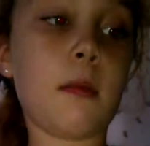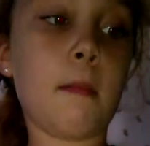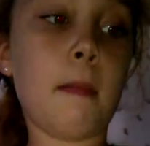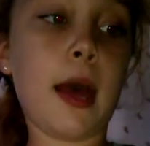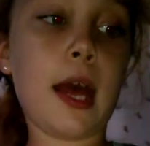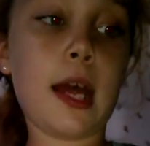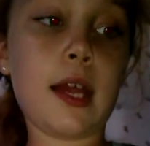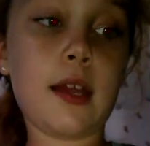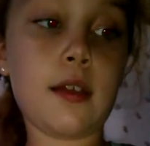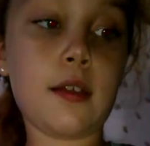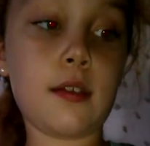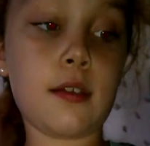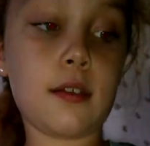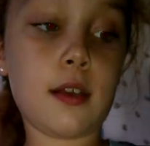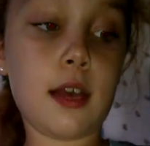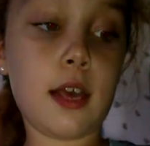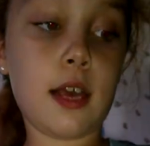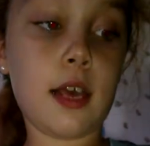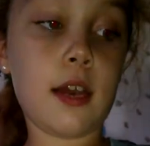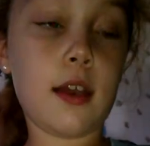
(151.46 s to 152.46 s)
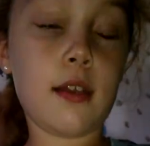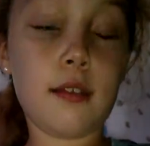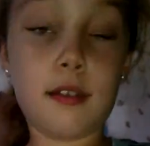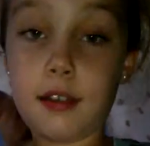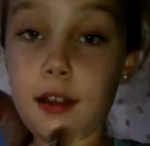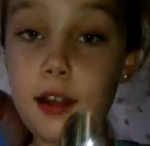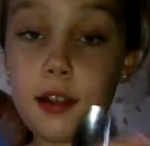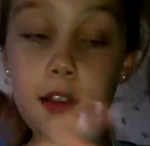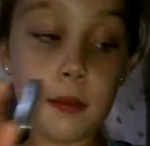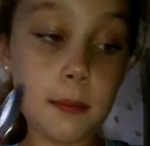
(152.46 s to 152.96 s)
the best, and
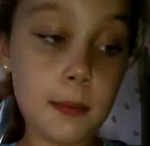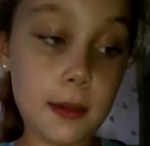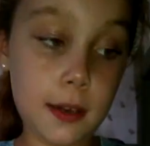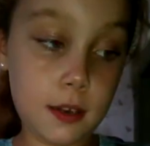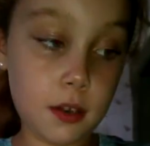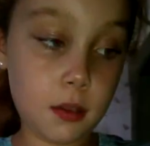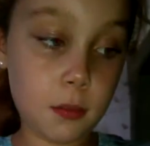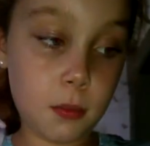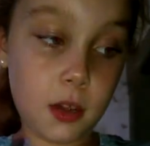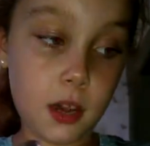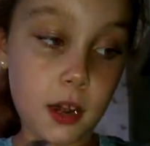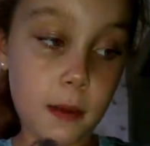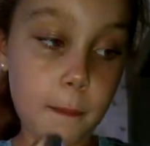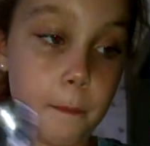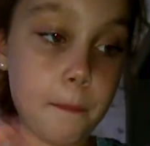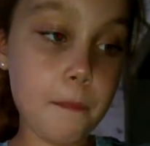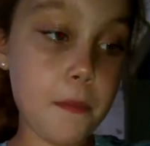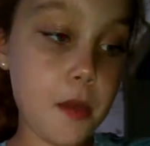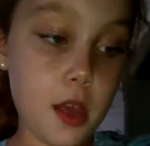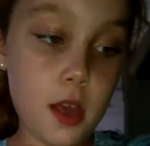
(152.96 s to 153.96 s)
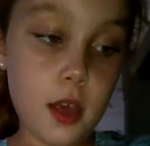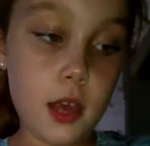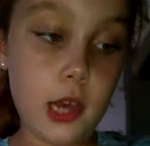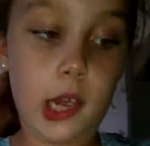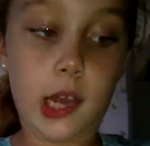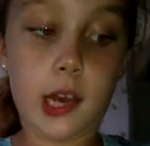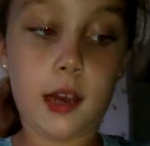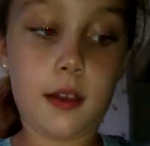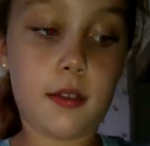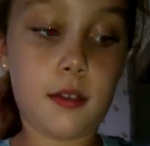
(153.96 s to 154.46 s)
it's not the pizza brand,
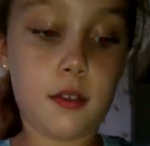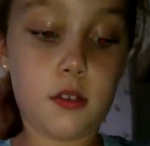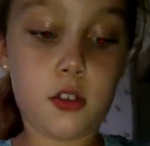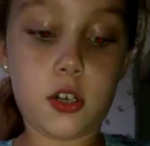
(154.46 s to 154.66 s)
it's